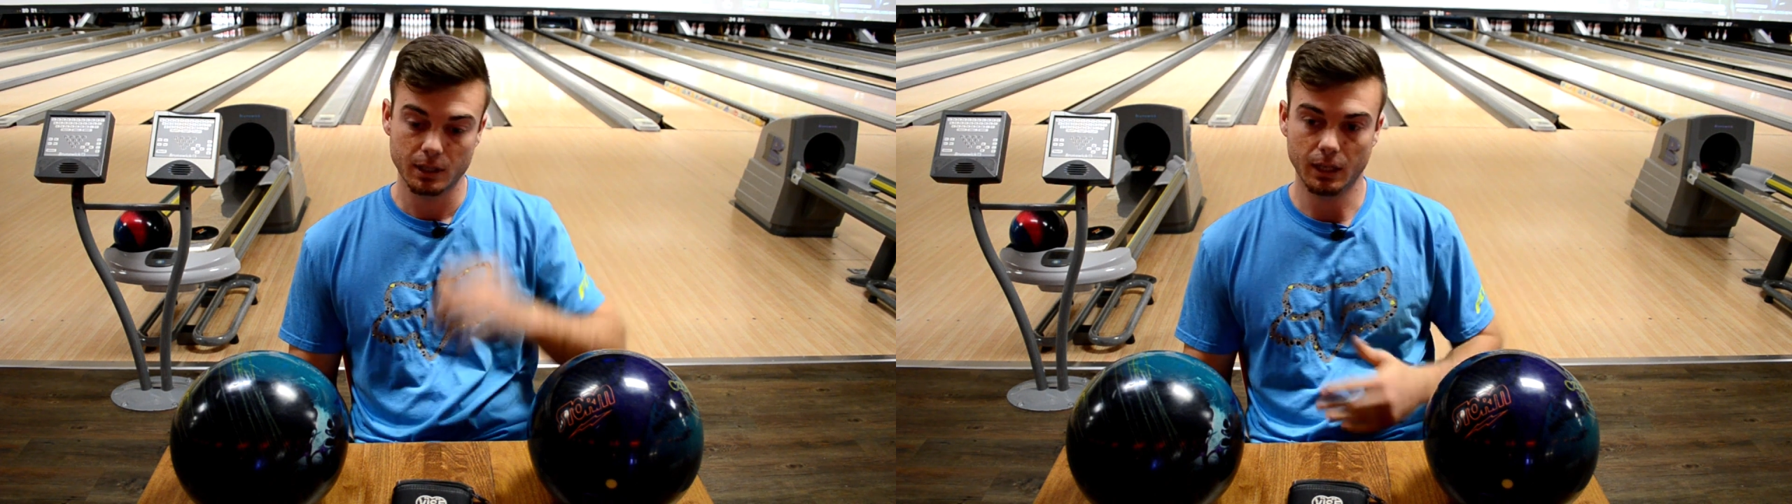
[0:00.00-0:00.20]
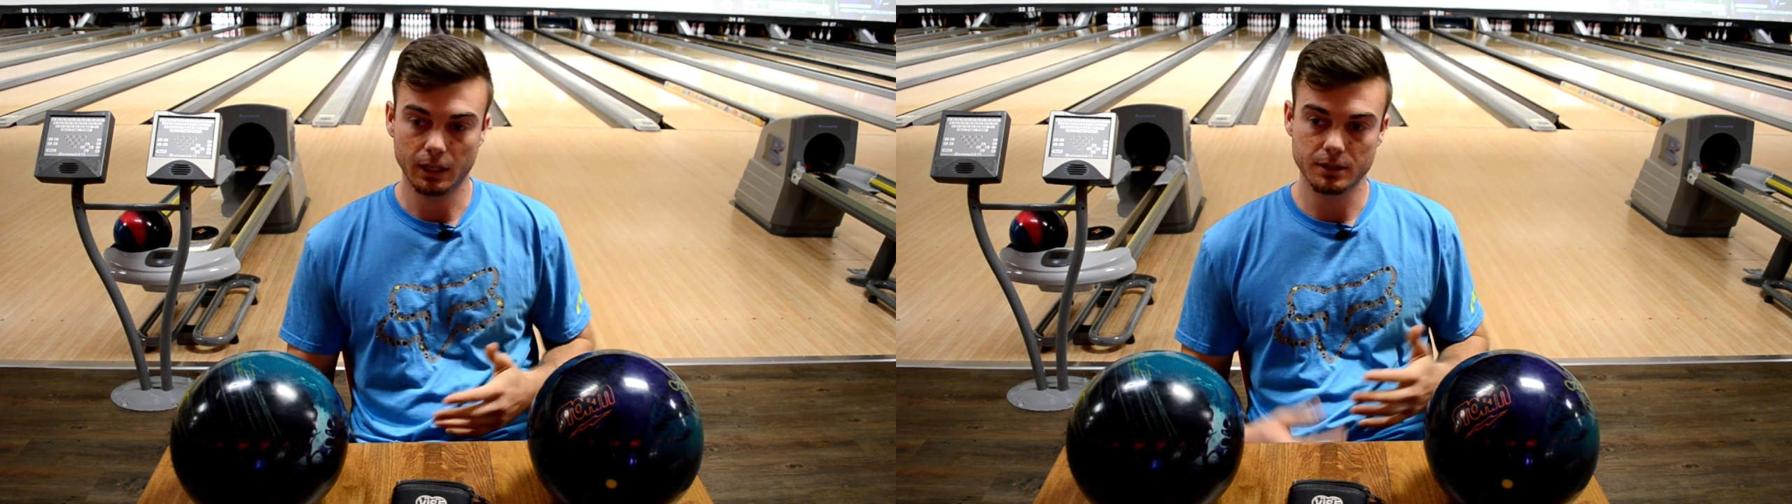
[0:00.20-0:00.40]

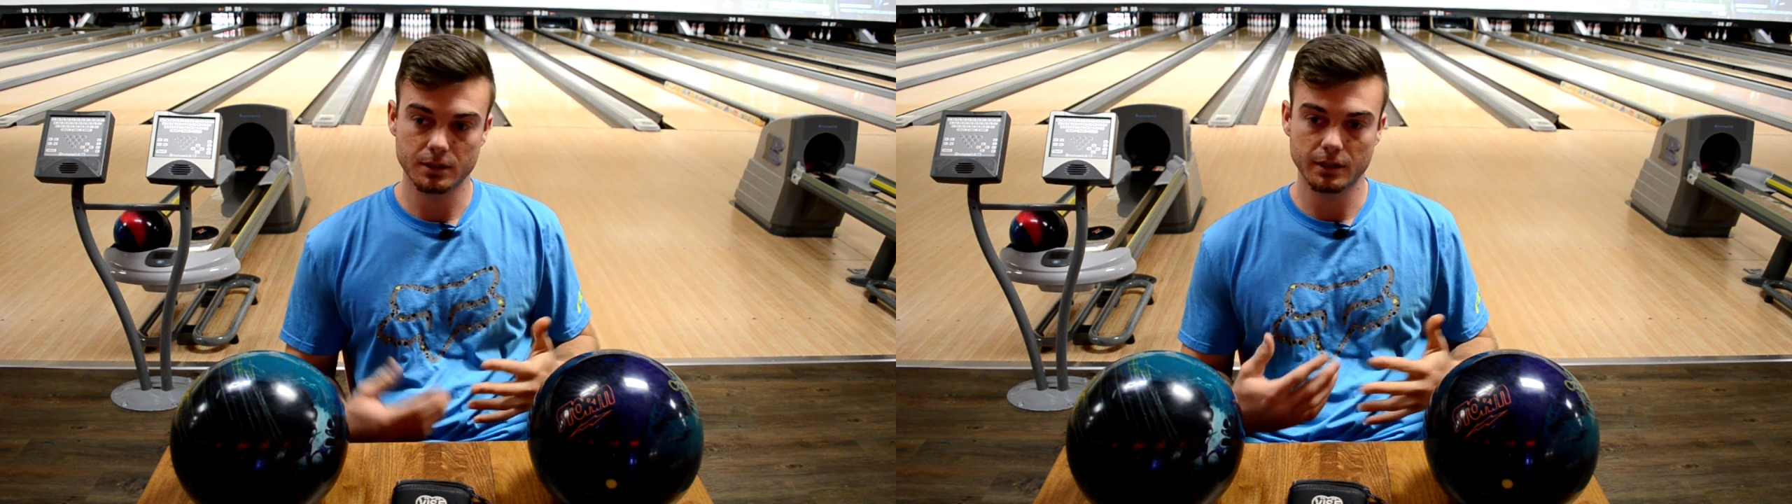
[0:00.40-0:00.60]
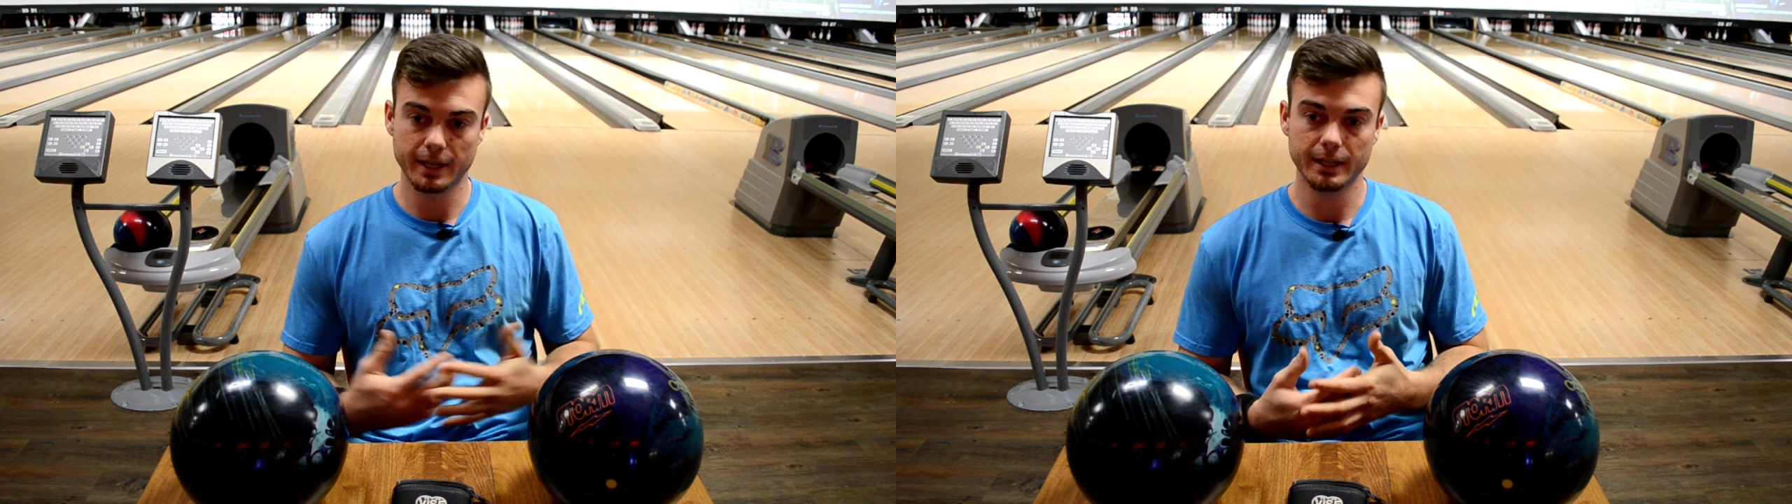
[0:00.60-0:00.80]
is
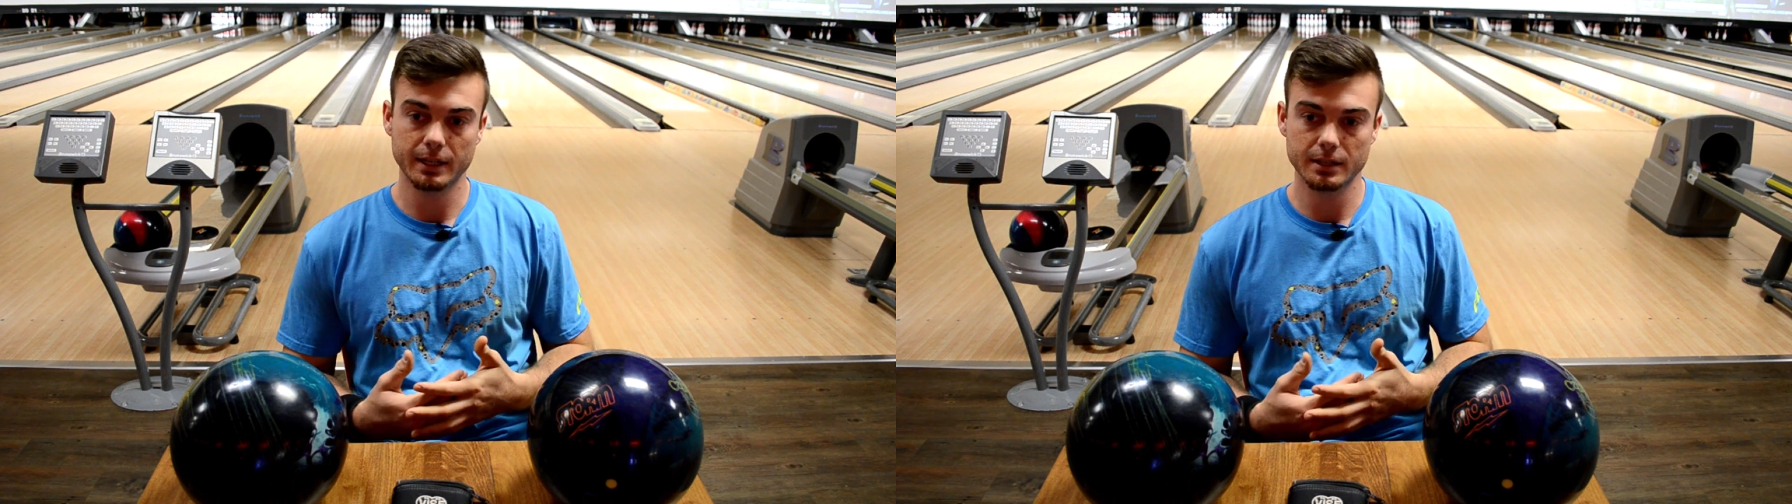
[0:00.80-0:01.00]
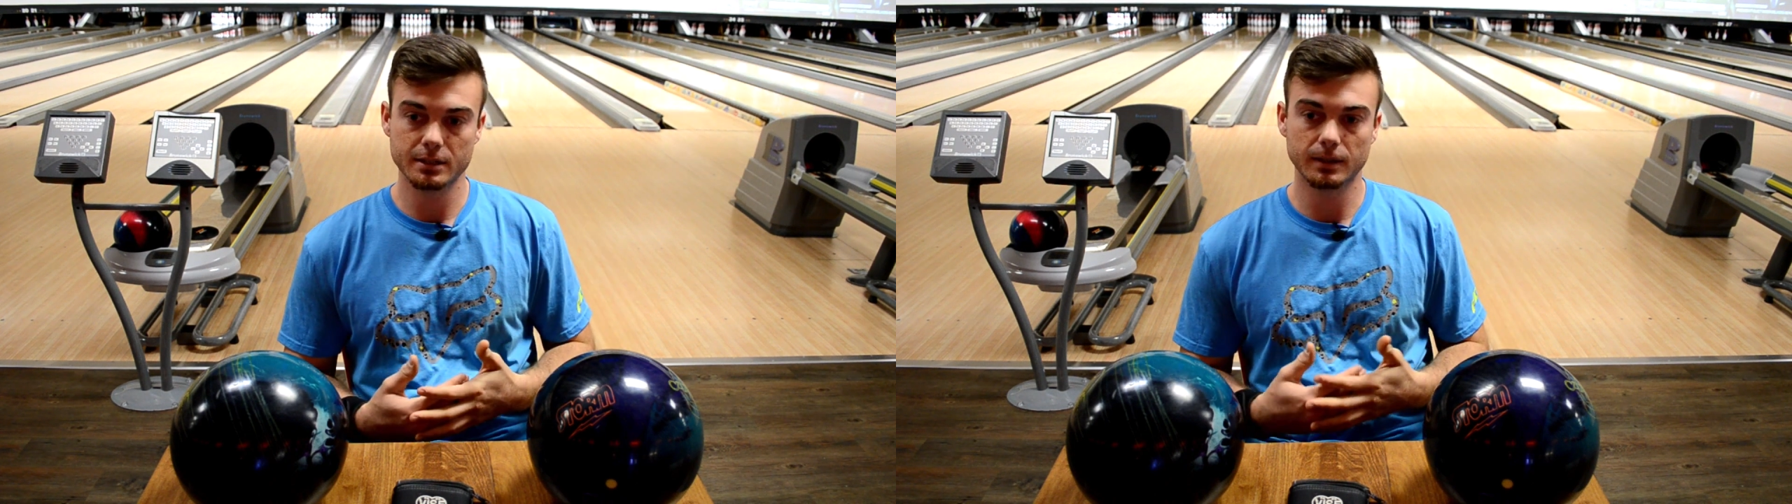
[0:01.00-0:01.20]
that
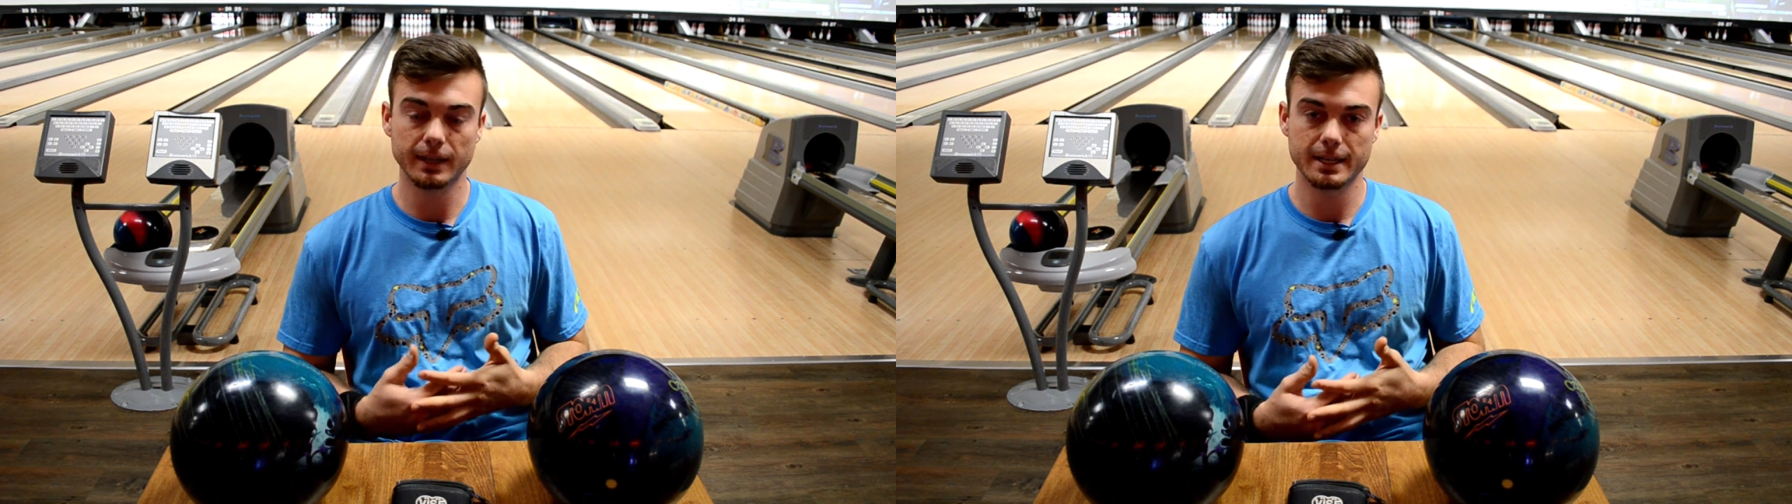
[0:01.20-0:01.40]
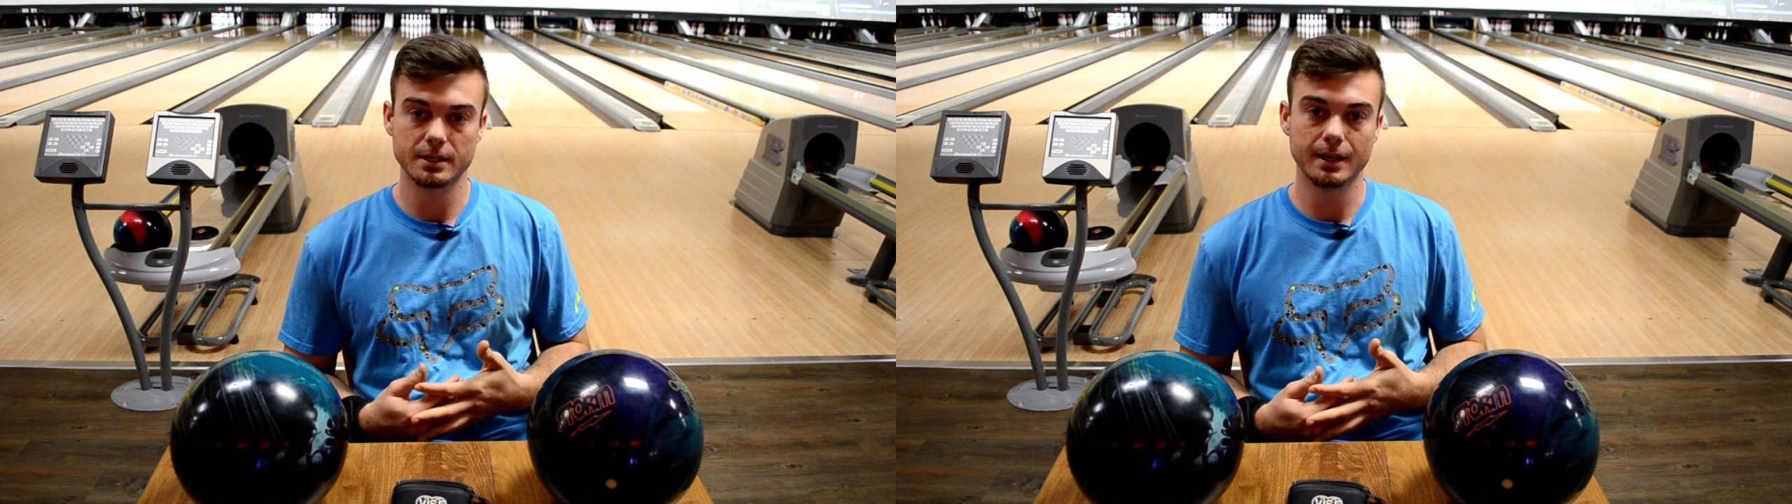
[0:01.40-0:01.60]
is the last